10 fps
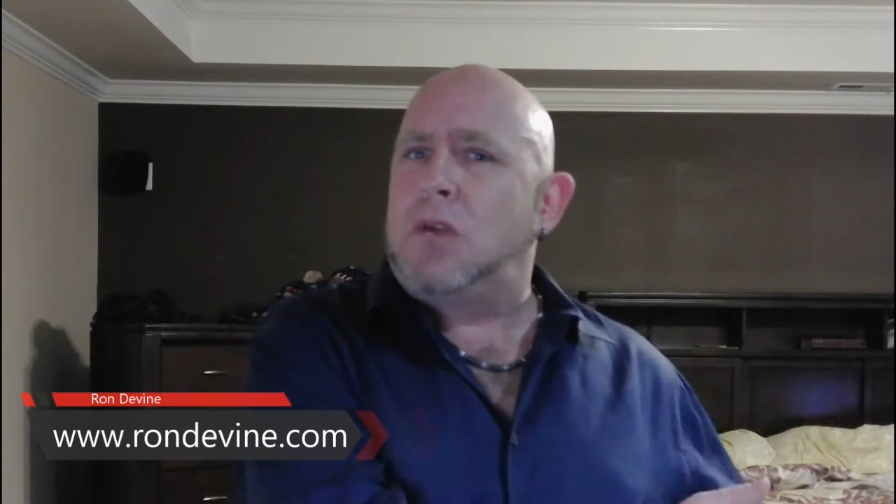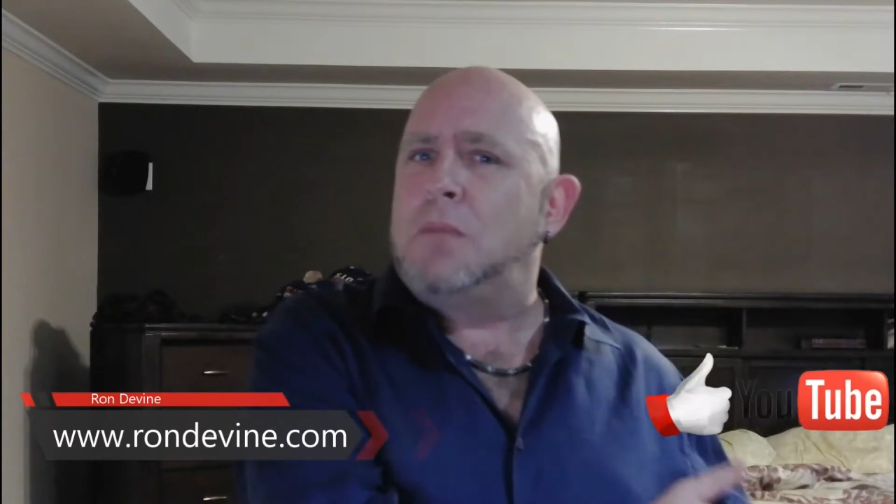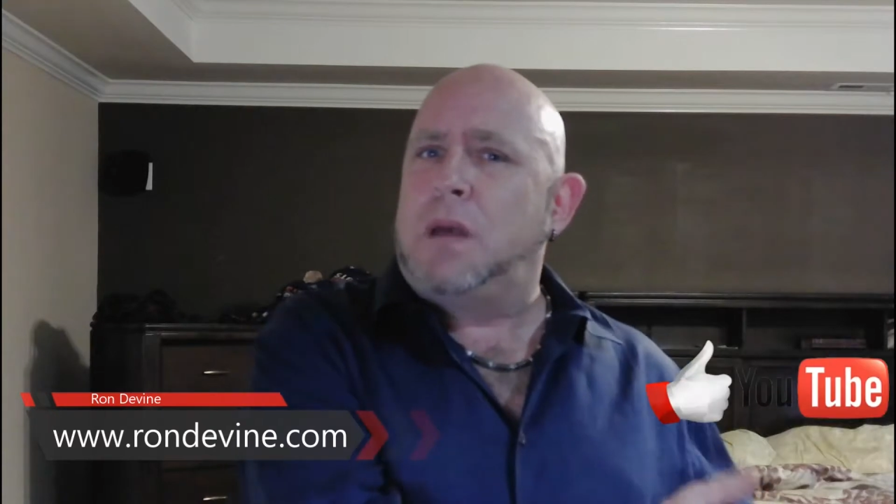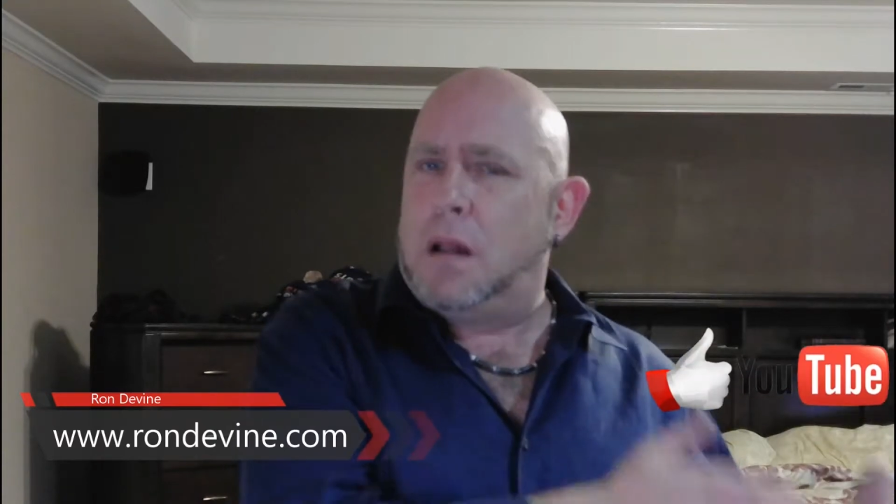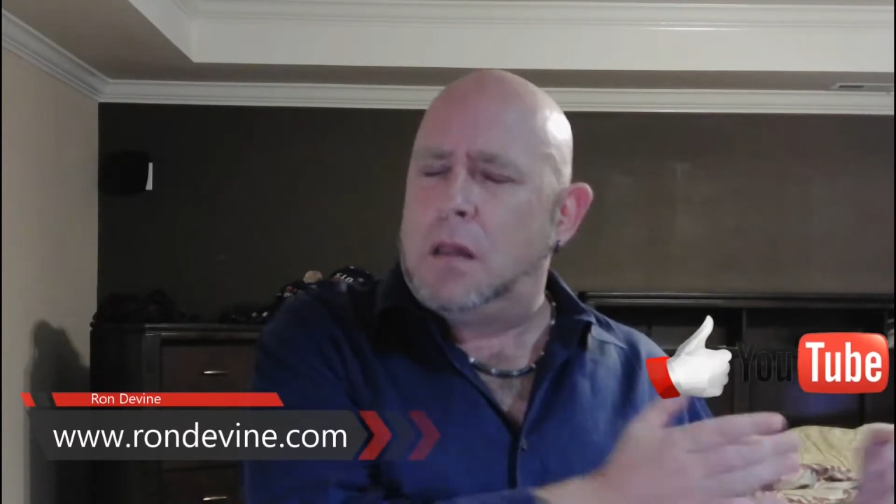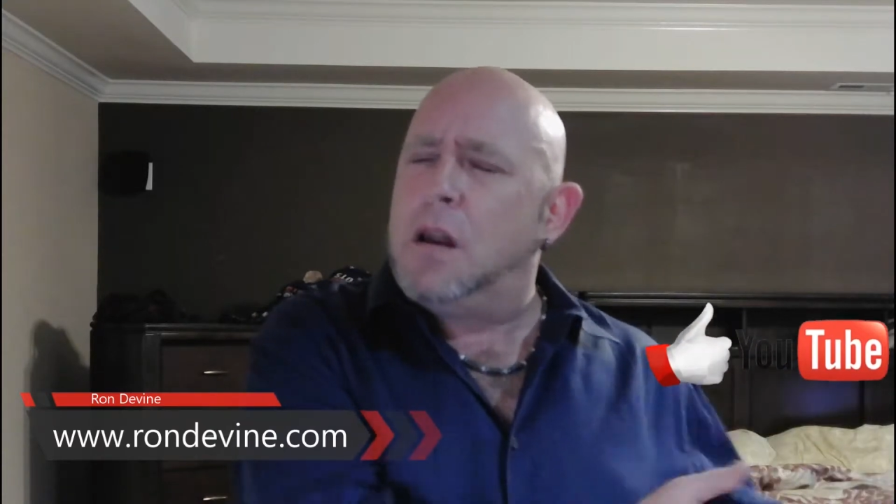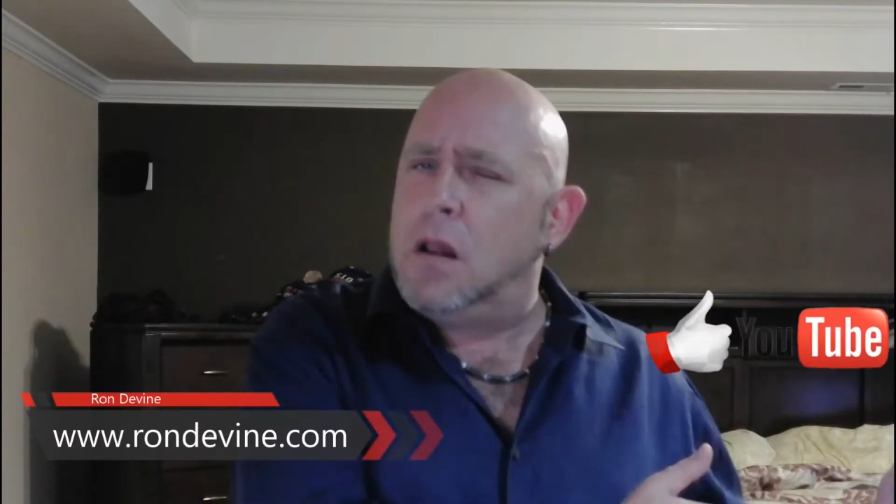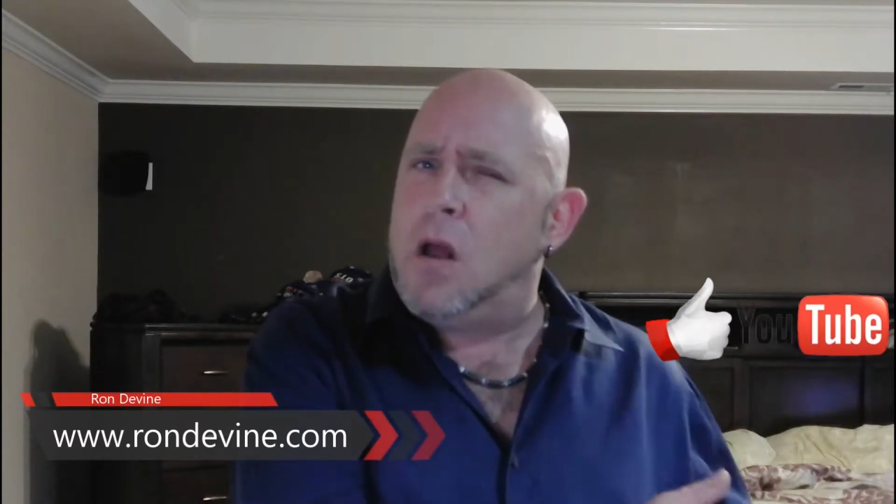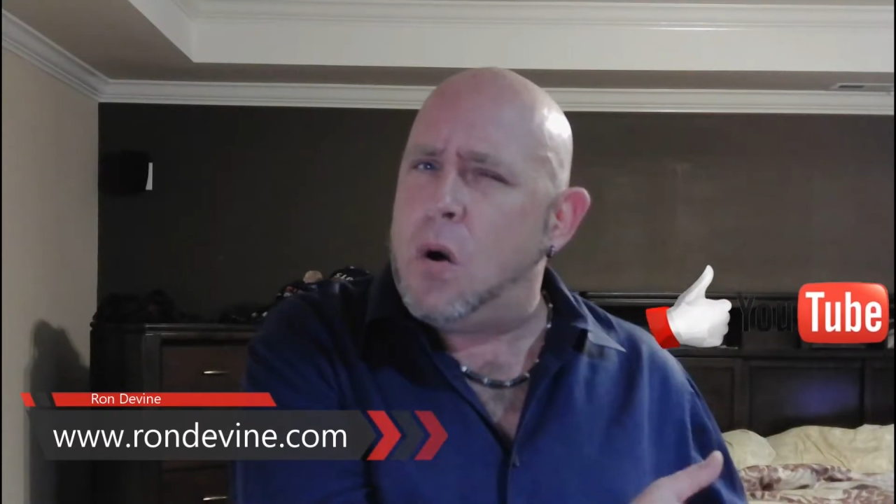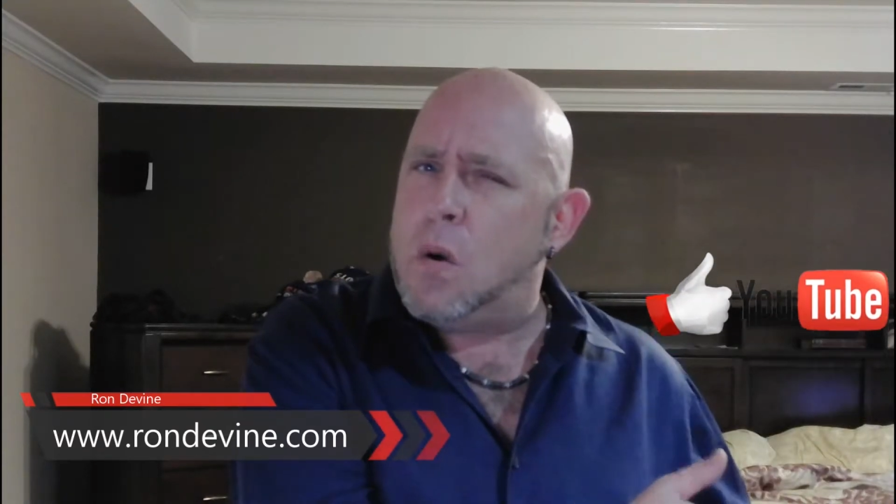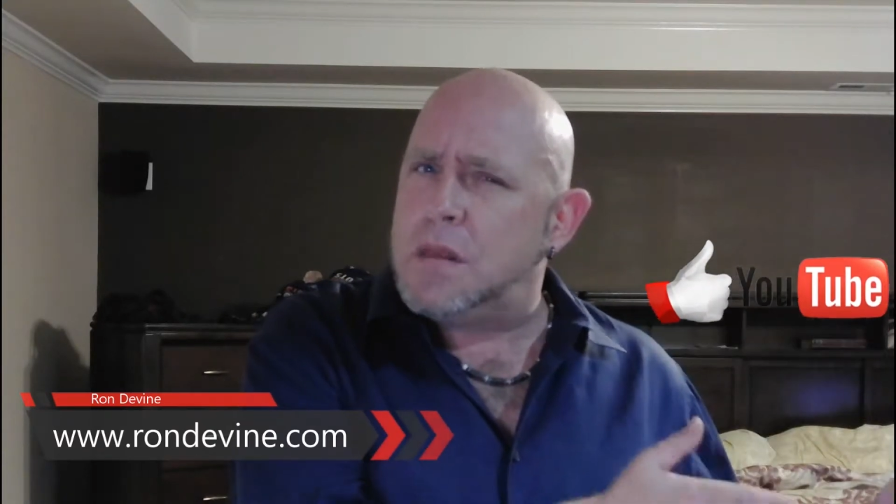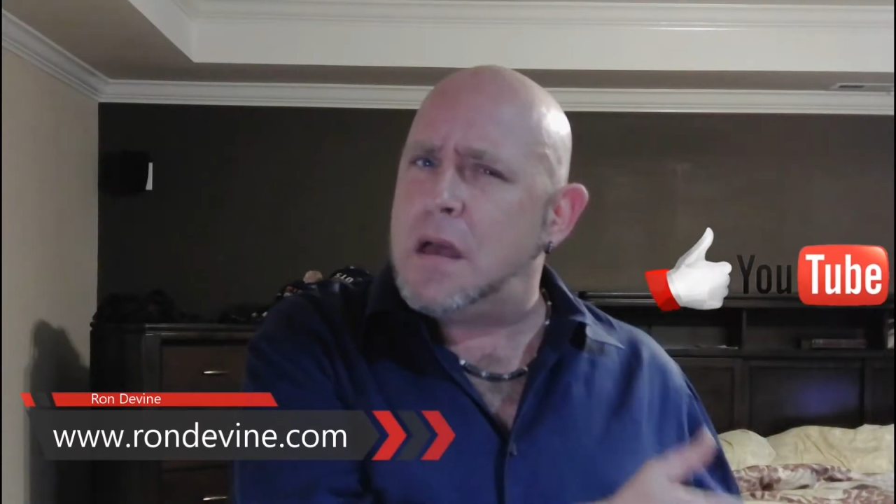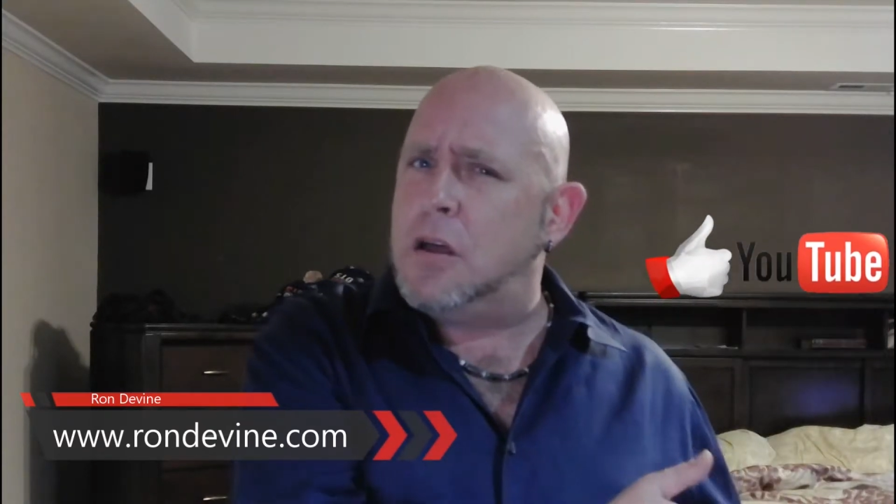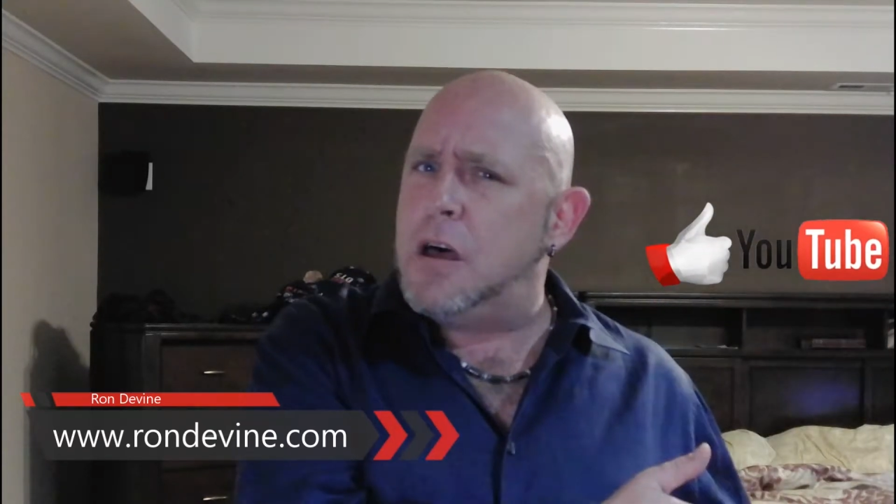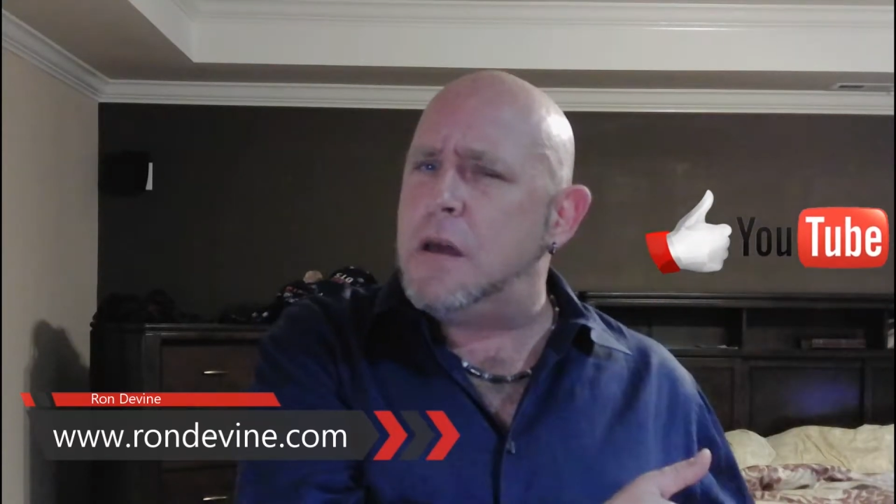something a little lower
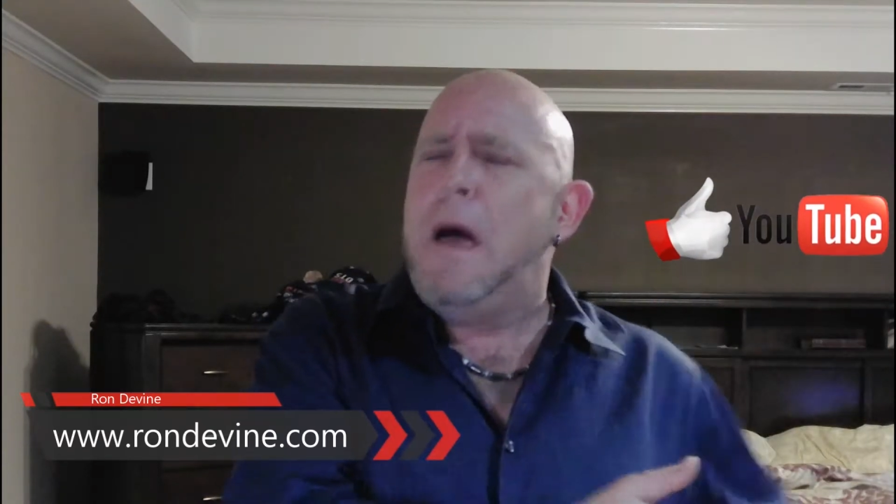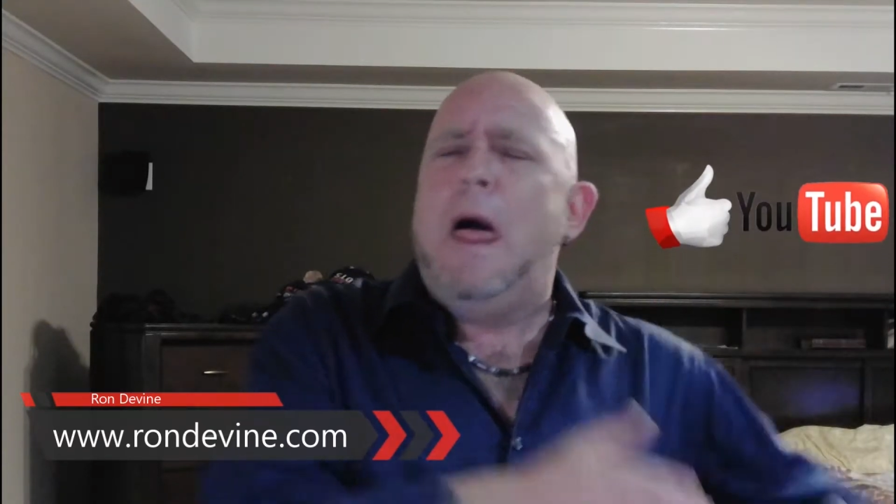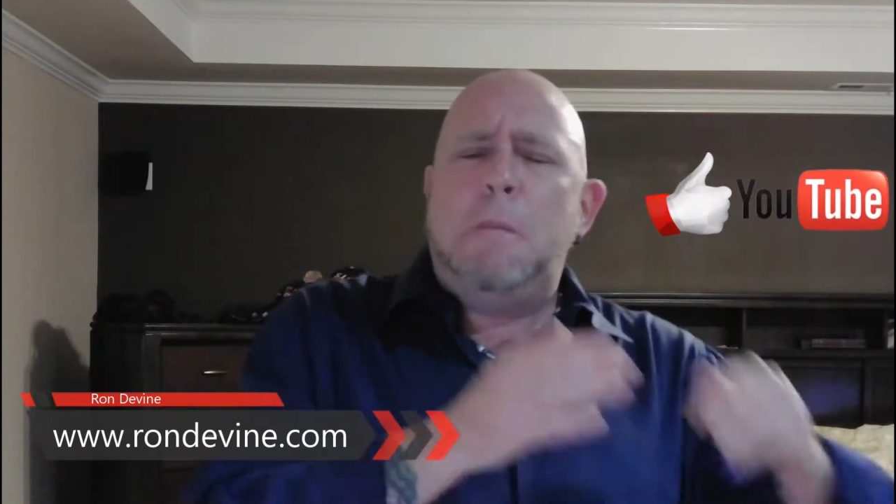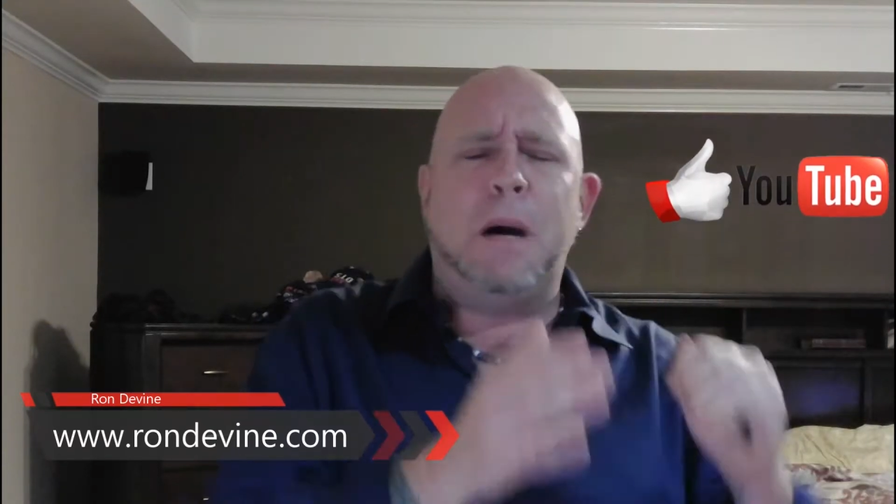than good,